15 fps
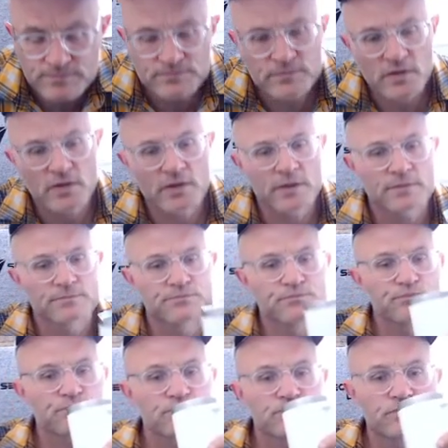Good.
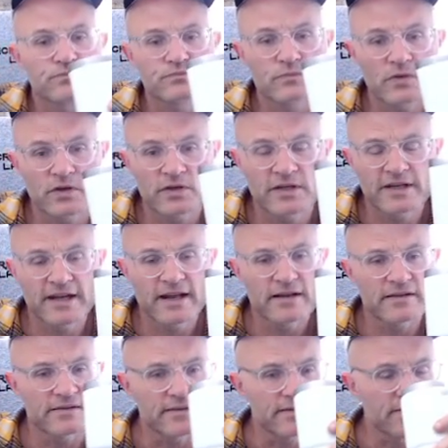Good
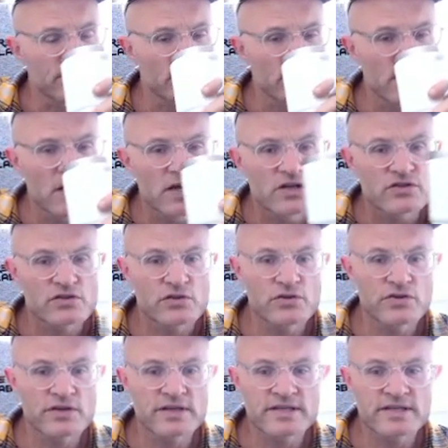analysis. So you can